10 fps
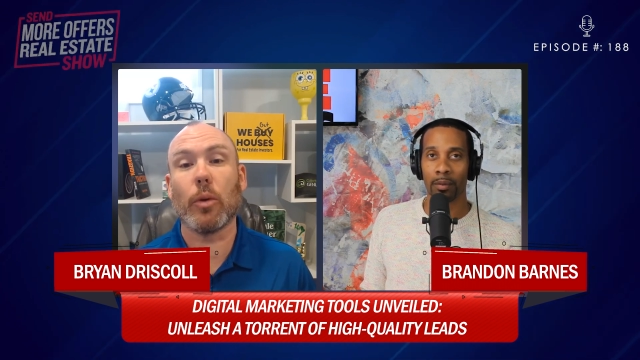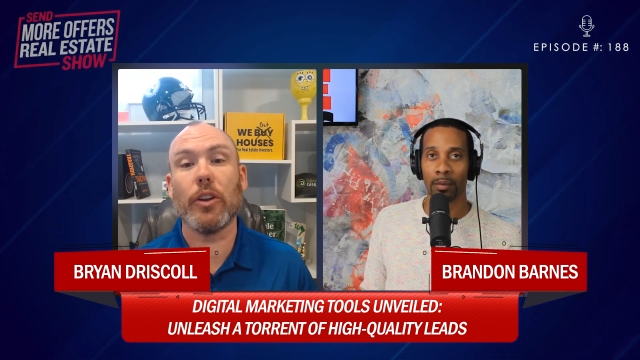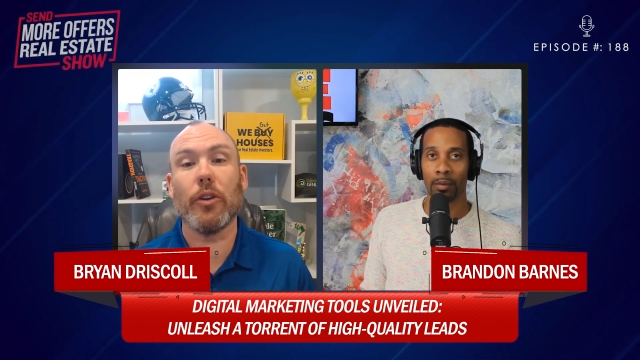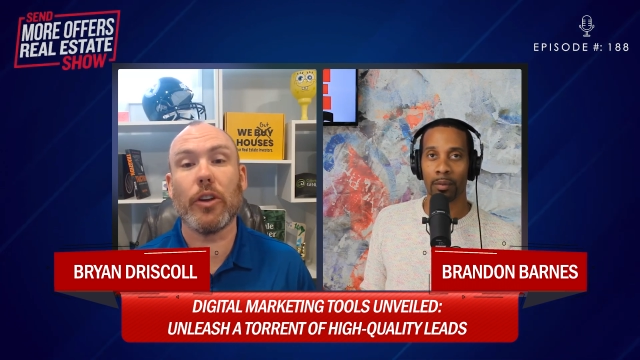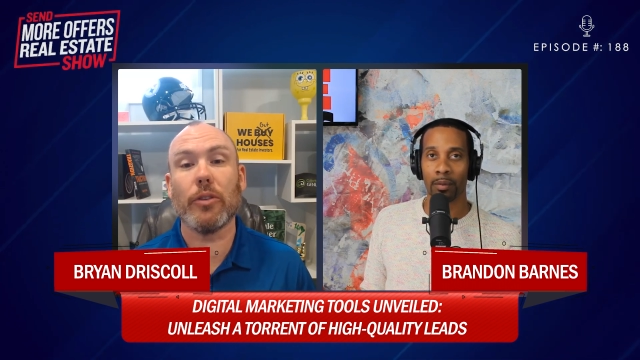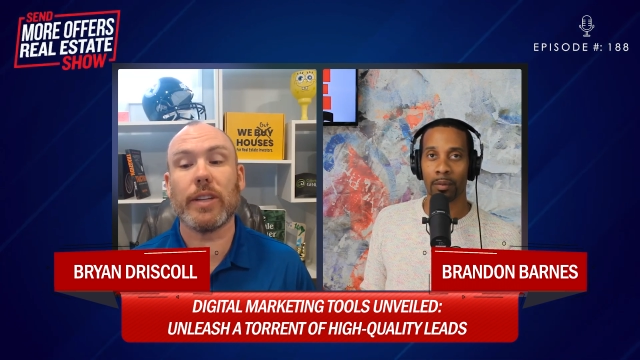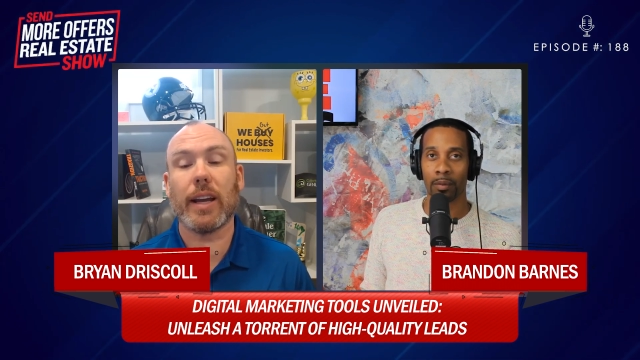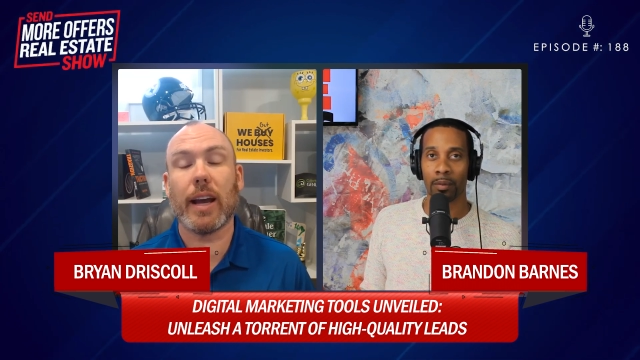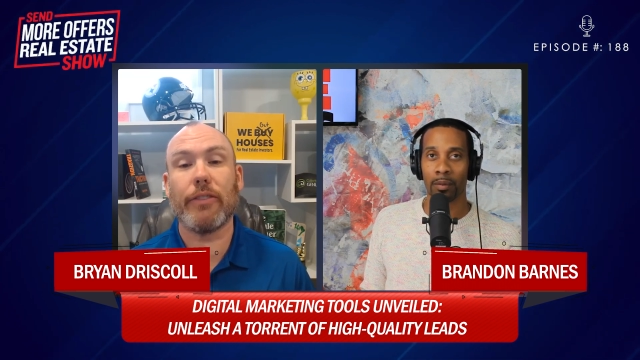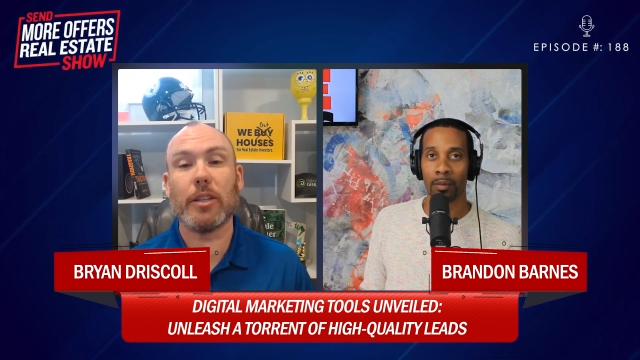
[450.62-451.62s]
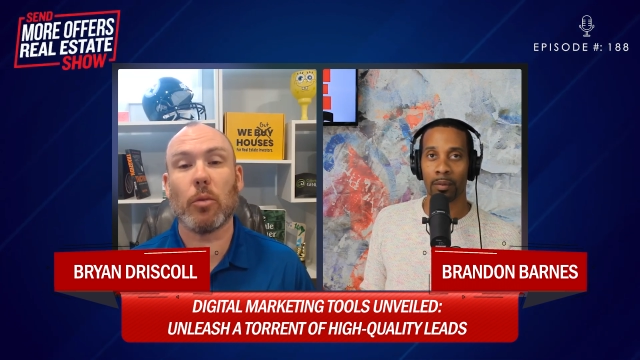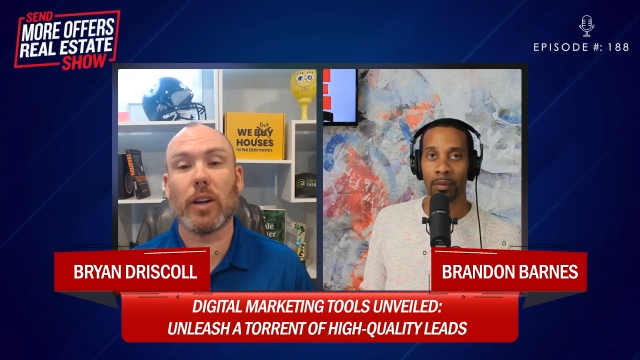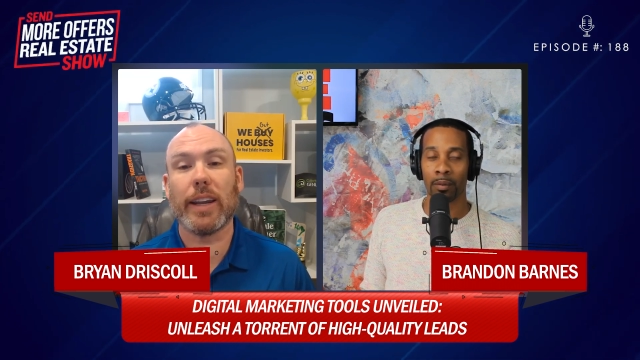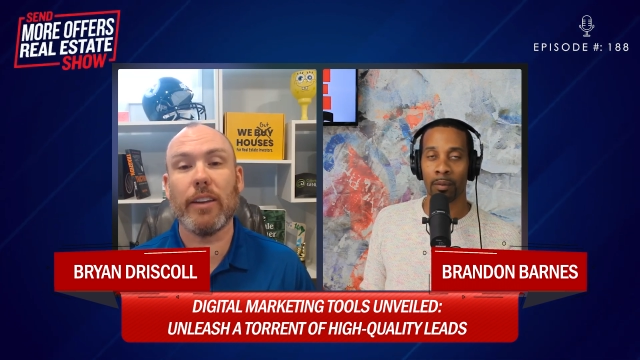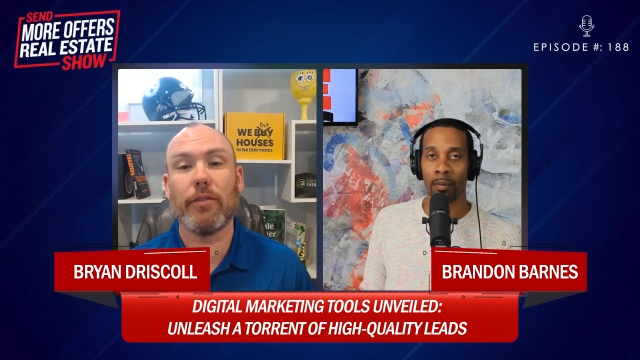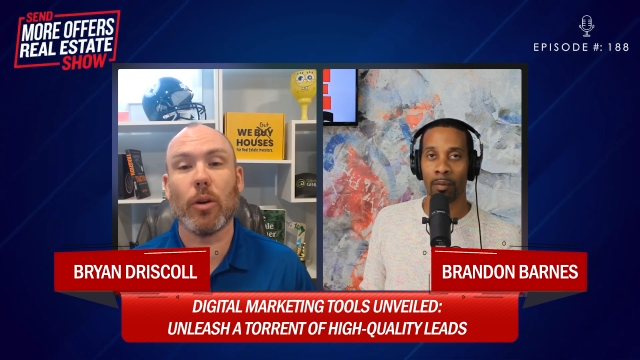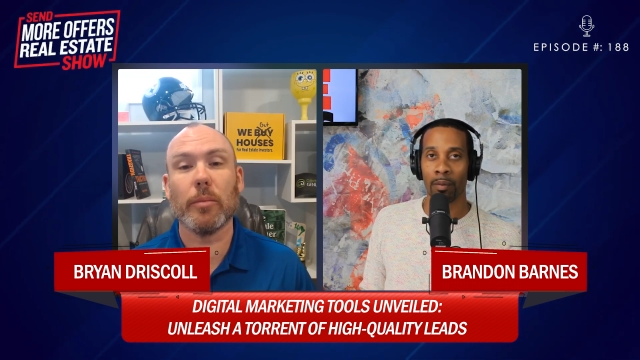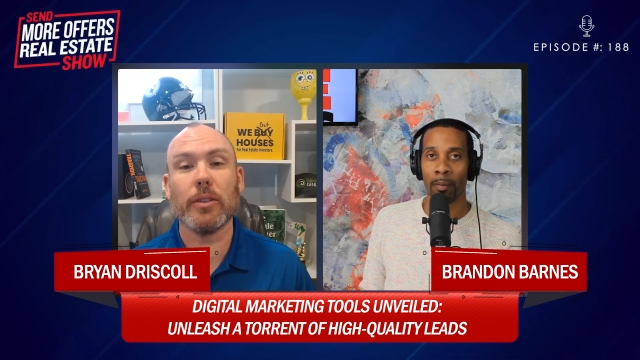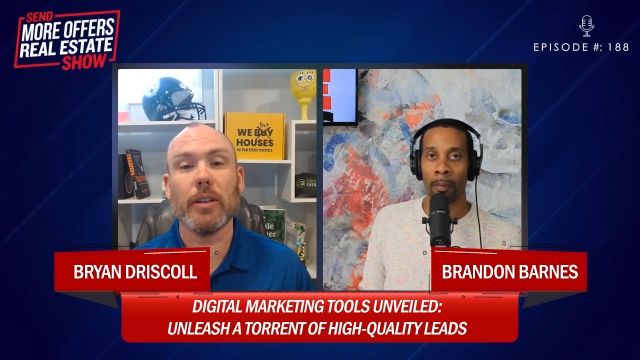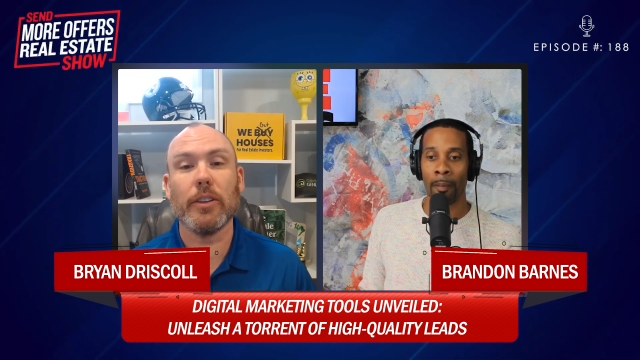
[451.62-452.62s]
Speaker 1: or were you using uh, Facebook lead
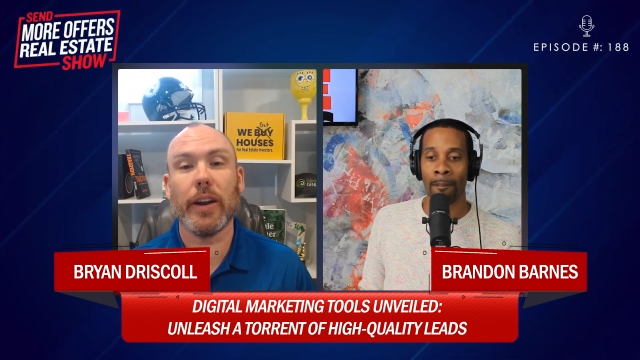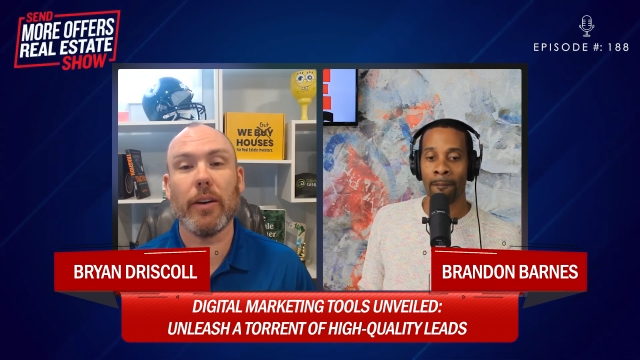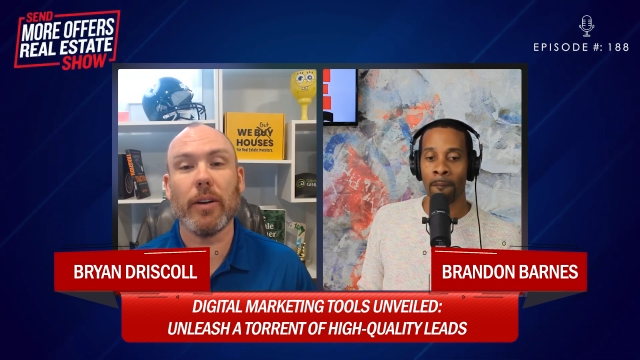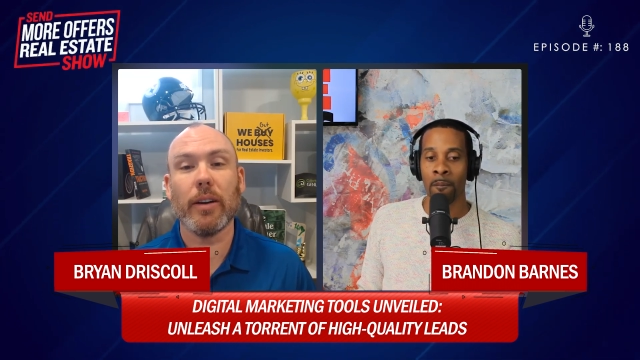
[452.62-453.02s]
forms? You know?